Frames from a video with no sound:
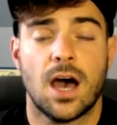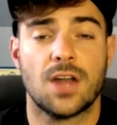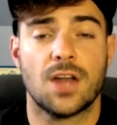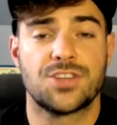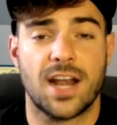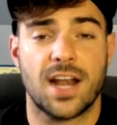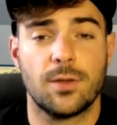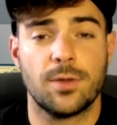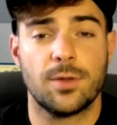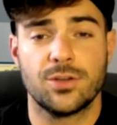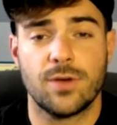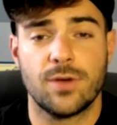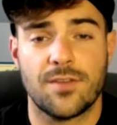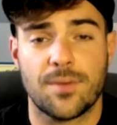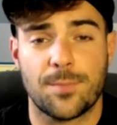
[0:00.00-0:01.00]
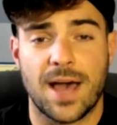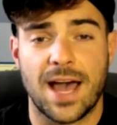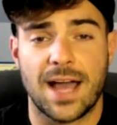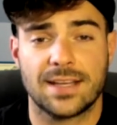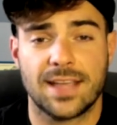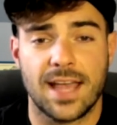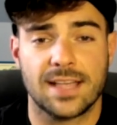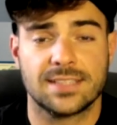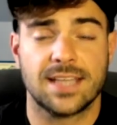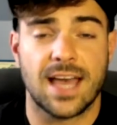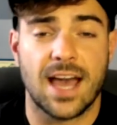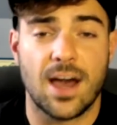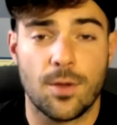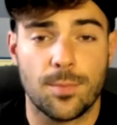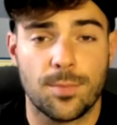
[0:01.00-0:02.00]
Generally, we do have a podcast
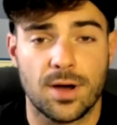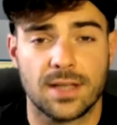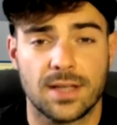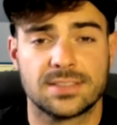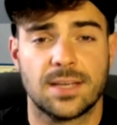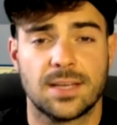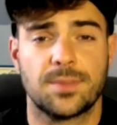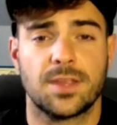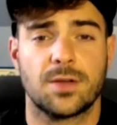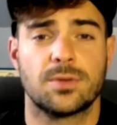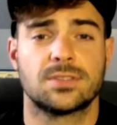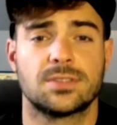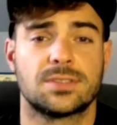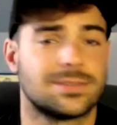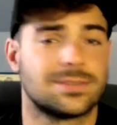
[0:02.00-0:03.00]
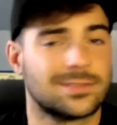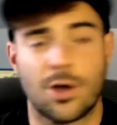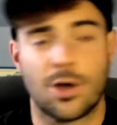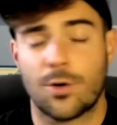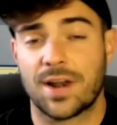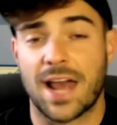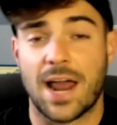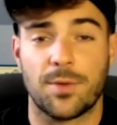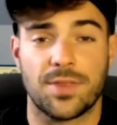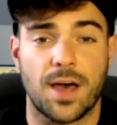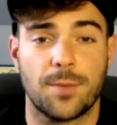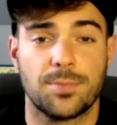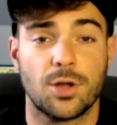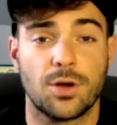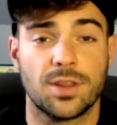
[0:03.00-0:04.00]
out, but something was going on with
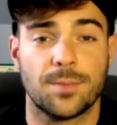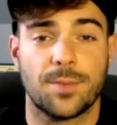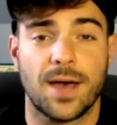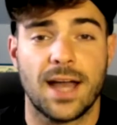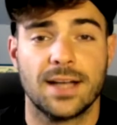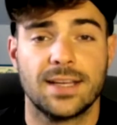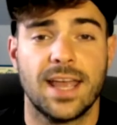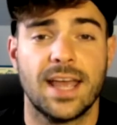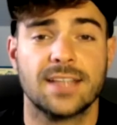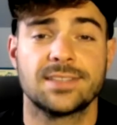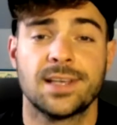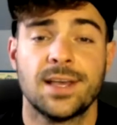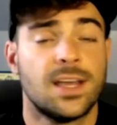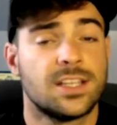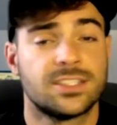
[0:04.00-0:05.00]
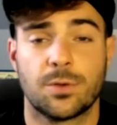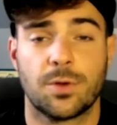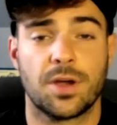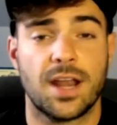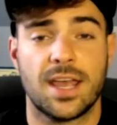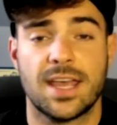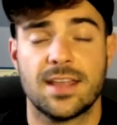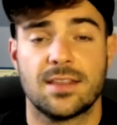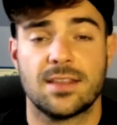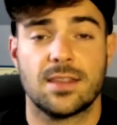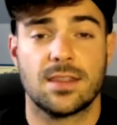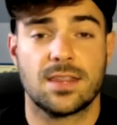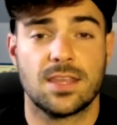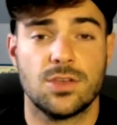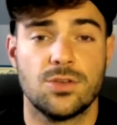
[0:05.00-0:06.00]
uploading the podcast, so we're going to hit
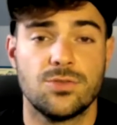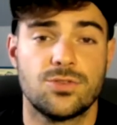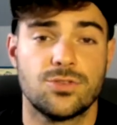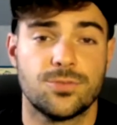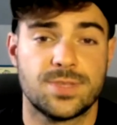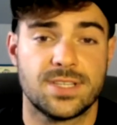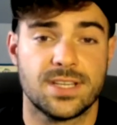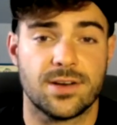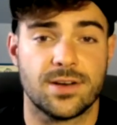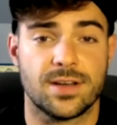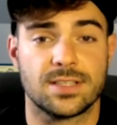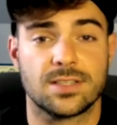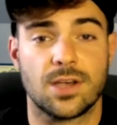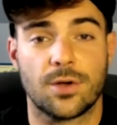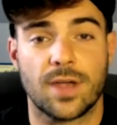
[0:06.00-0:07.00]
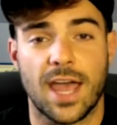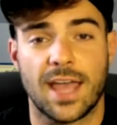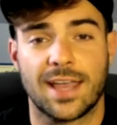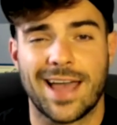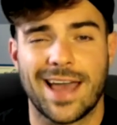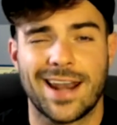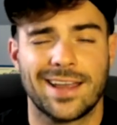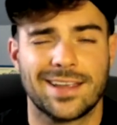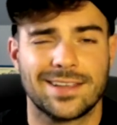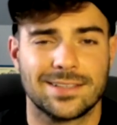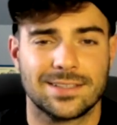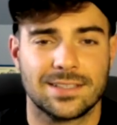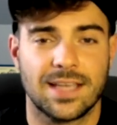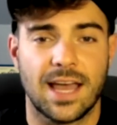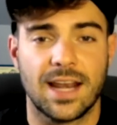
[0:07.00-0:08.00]
the YouTube series. Okay,
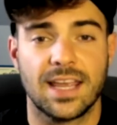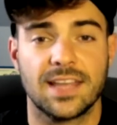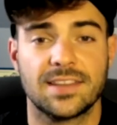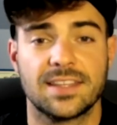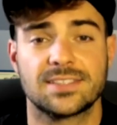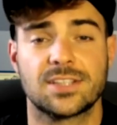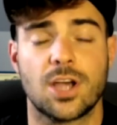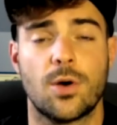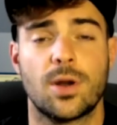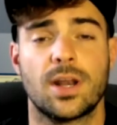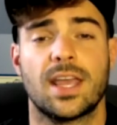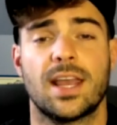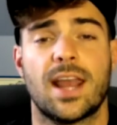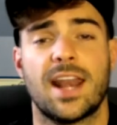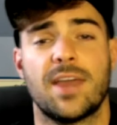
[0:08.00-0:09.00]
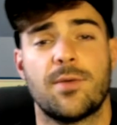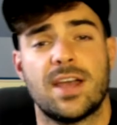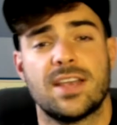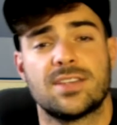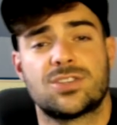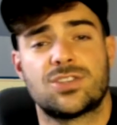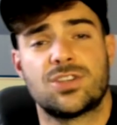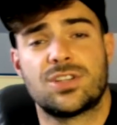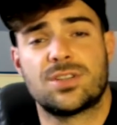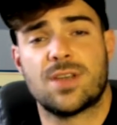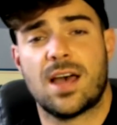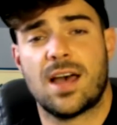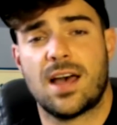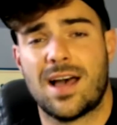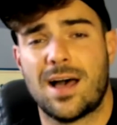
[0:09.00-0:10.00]
gotta get this going again. Anyways,
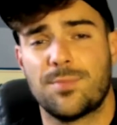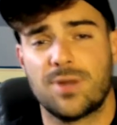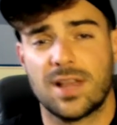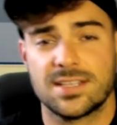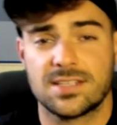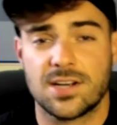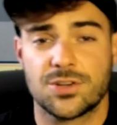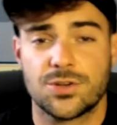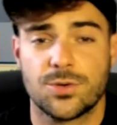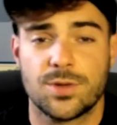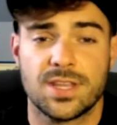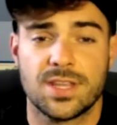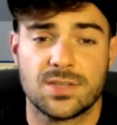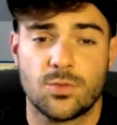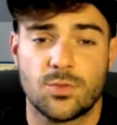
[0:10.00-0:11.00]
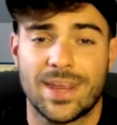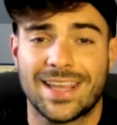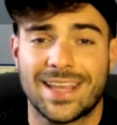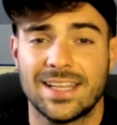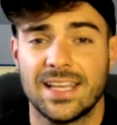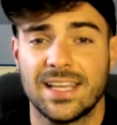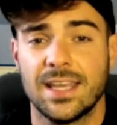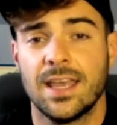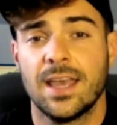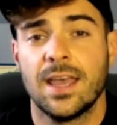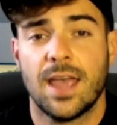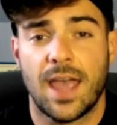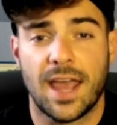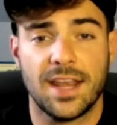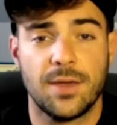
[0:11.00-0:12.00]
I'll probably start doing this weekly.
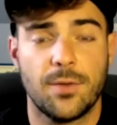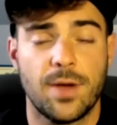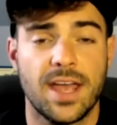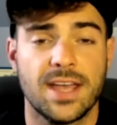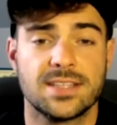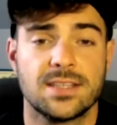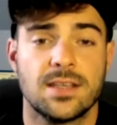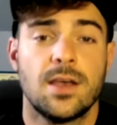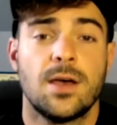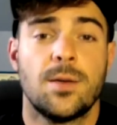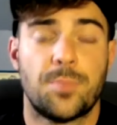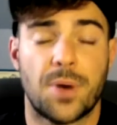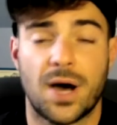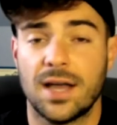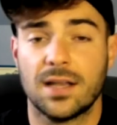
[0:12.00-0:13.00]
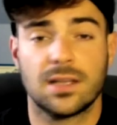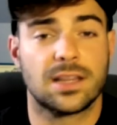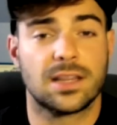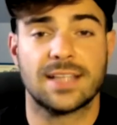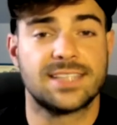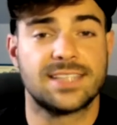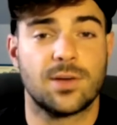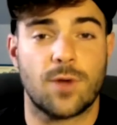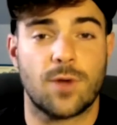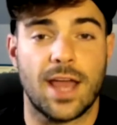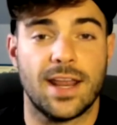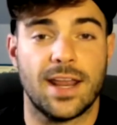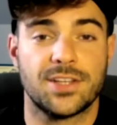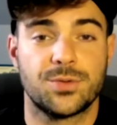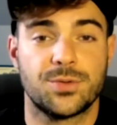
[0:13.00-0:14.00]
Anyways. But let's get right
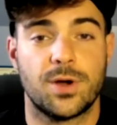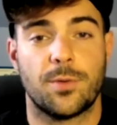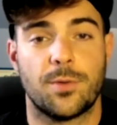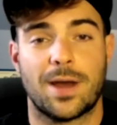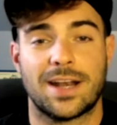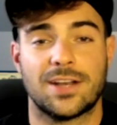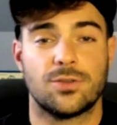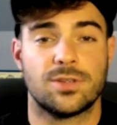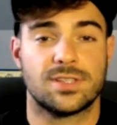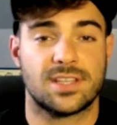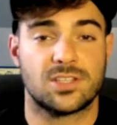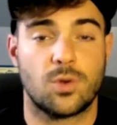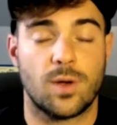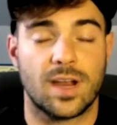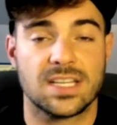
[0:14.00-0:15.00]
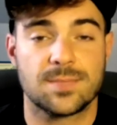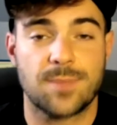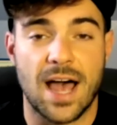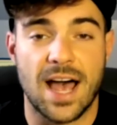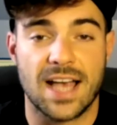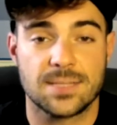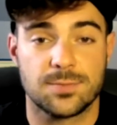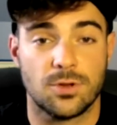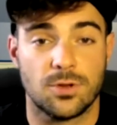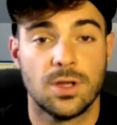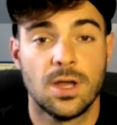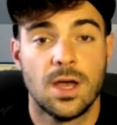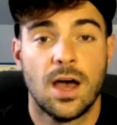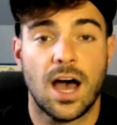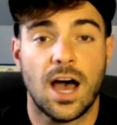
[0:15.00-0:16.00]
into it. We want to do this as quick as possible.
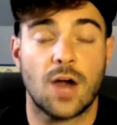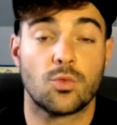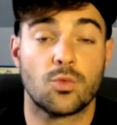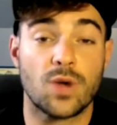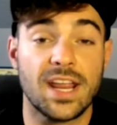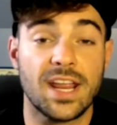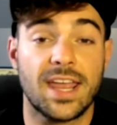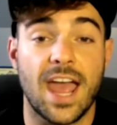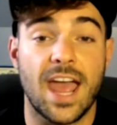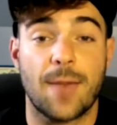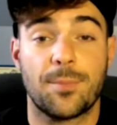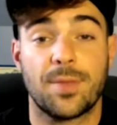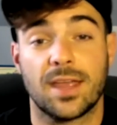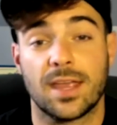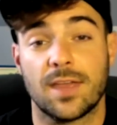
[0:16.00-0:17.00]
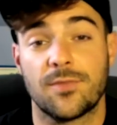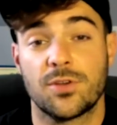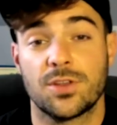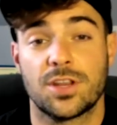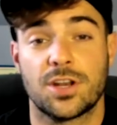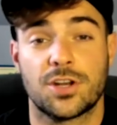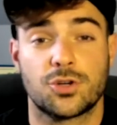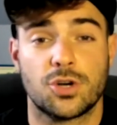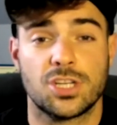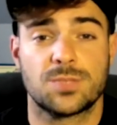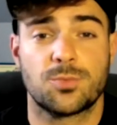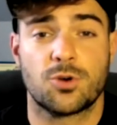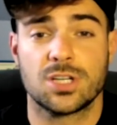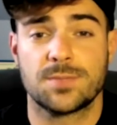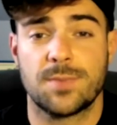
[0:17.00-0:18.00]
Recapping, if you're in the Detroit
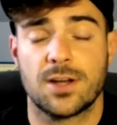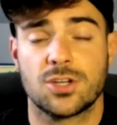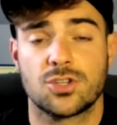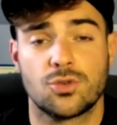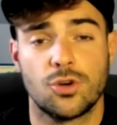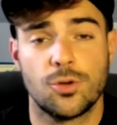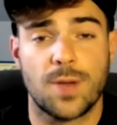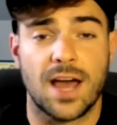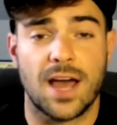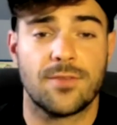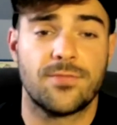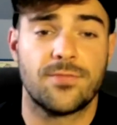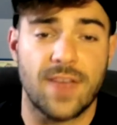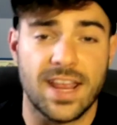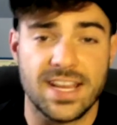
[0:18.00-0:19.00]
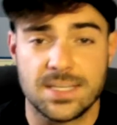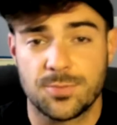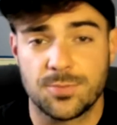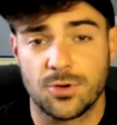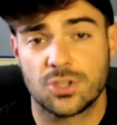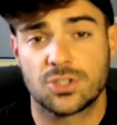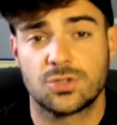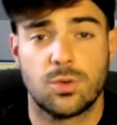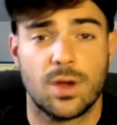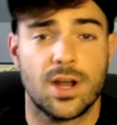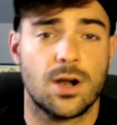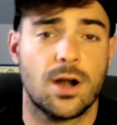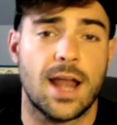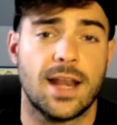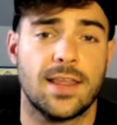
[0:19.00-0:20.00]
Sports Bettors group on Facebook,
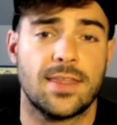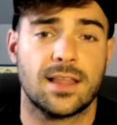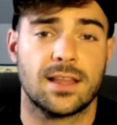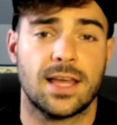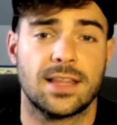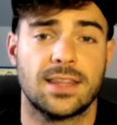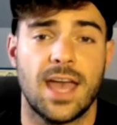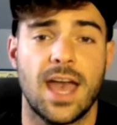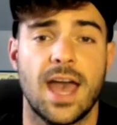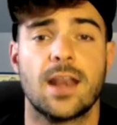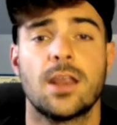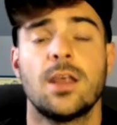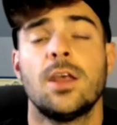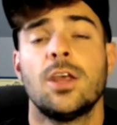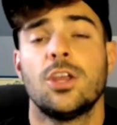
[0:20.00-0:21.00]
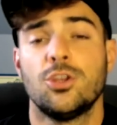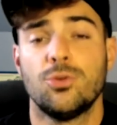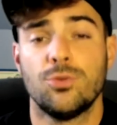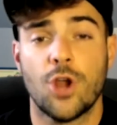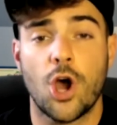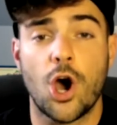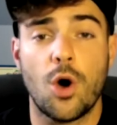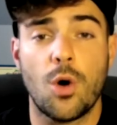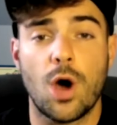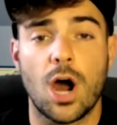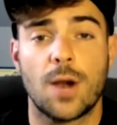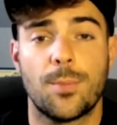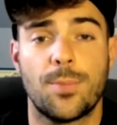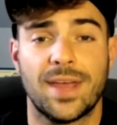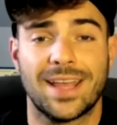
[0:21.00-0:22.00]
Twitter, anything like that, you know
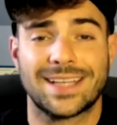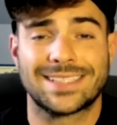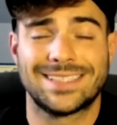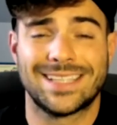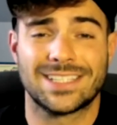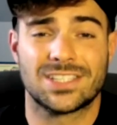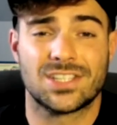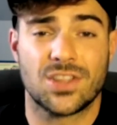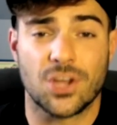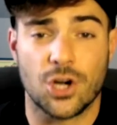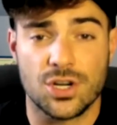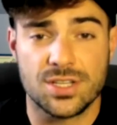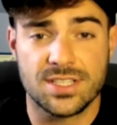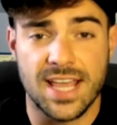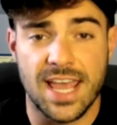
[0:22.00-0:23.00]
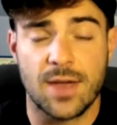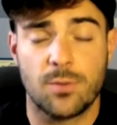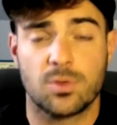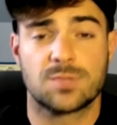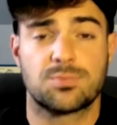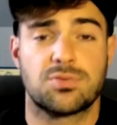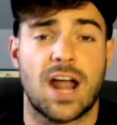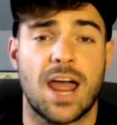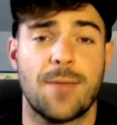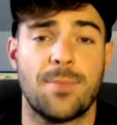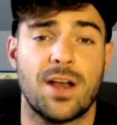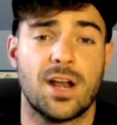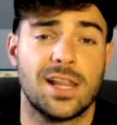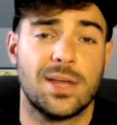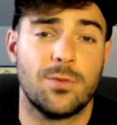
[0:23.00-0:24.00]
our picks this Thursday was
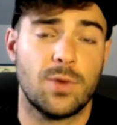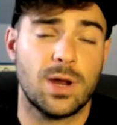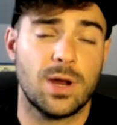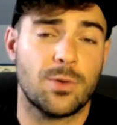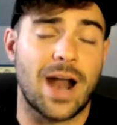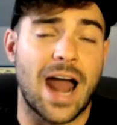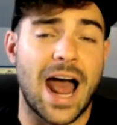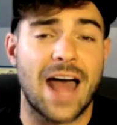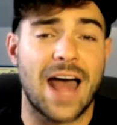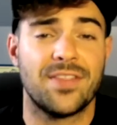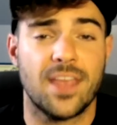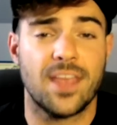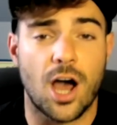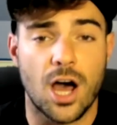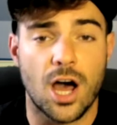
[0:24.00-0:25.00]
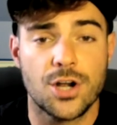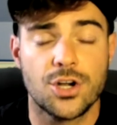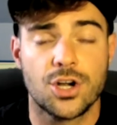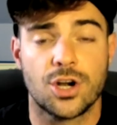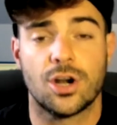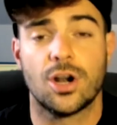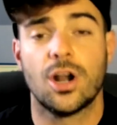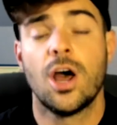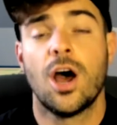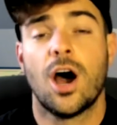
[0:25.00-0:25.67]
primarily we were on the under